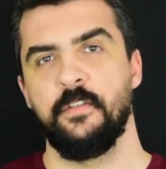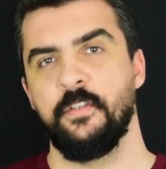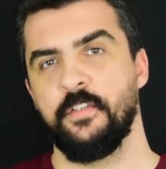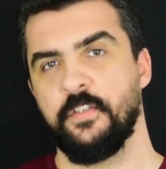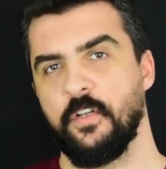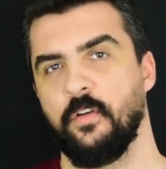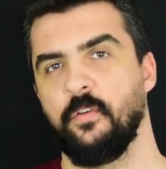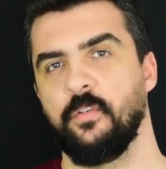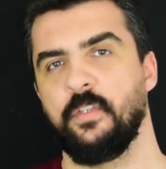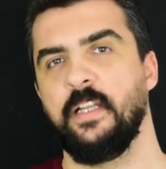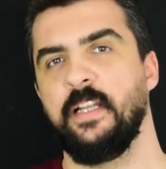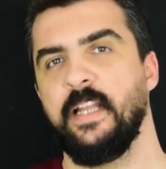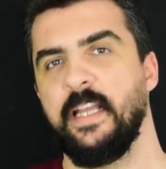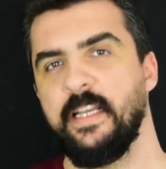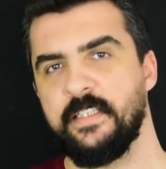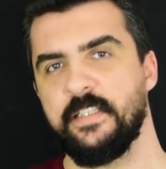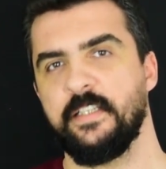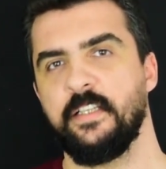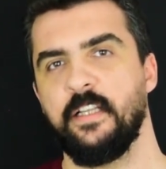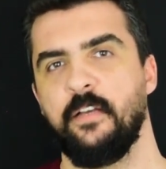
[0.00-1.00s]
So the
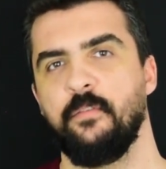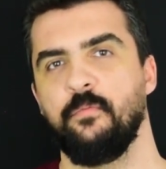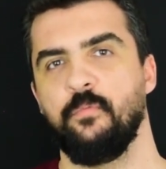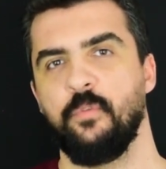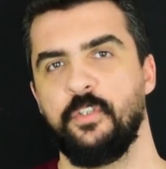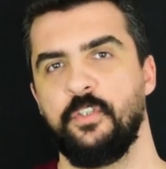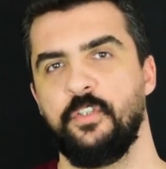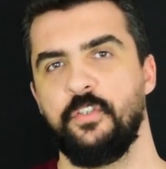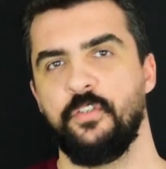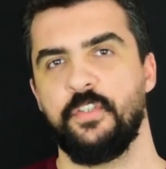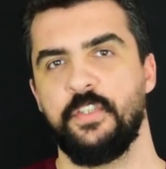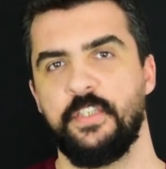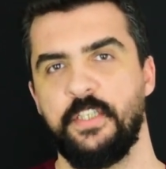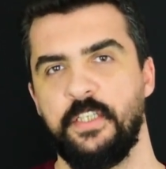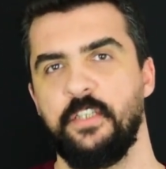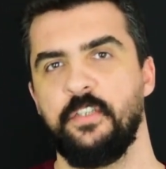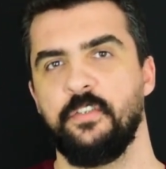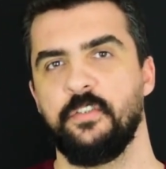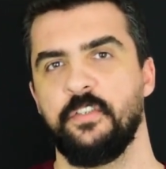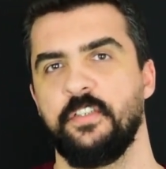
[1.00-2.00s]
next time when you
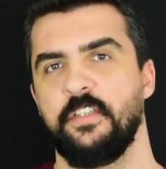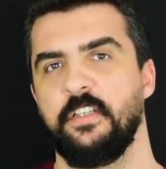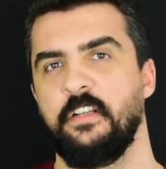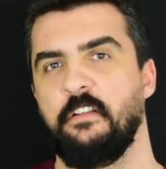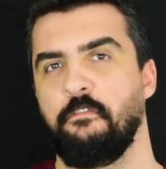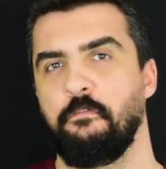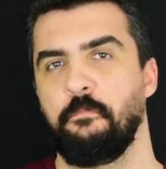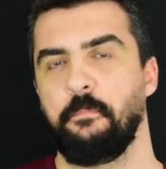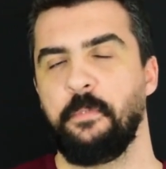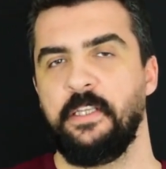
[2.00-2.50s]
see yourself